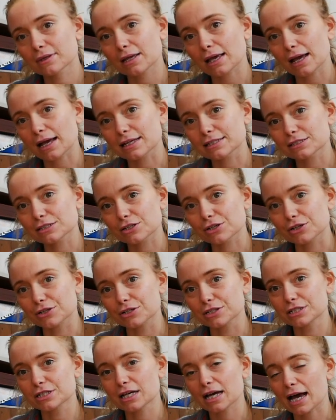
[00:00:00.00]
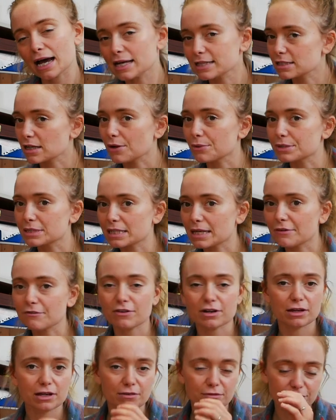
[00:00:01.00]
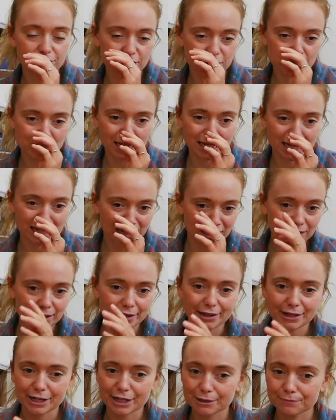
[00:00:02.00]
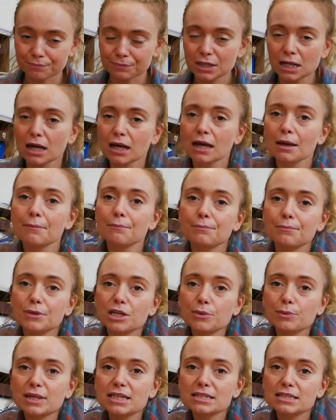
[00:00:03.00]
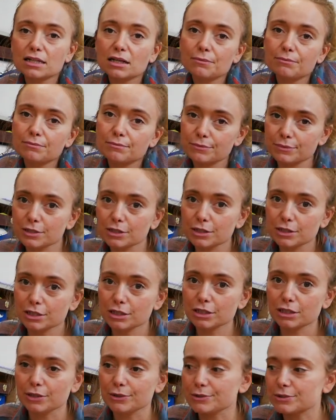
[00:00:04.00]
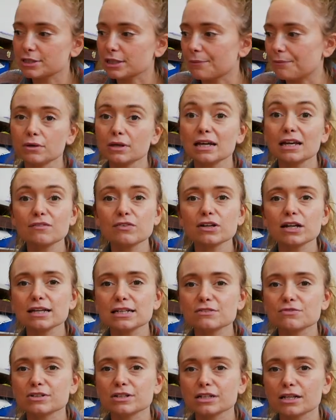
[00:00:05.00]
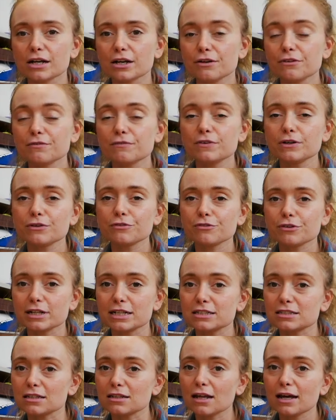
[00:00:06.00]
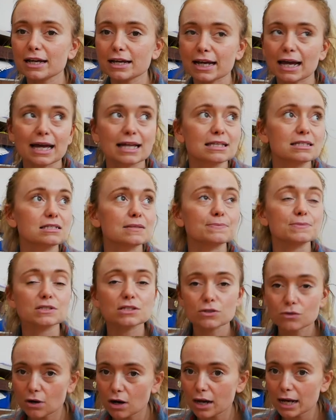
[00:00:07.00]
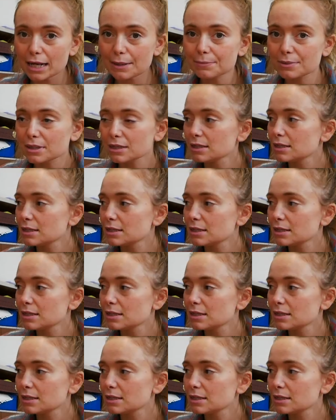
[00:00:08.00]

as good as I was envisioning. You win some, you lose some. If you like this video, feel free to like and subscribe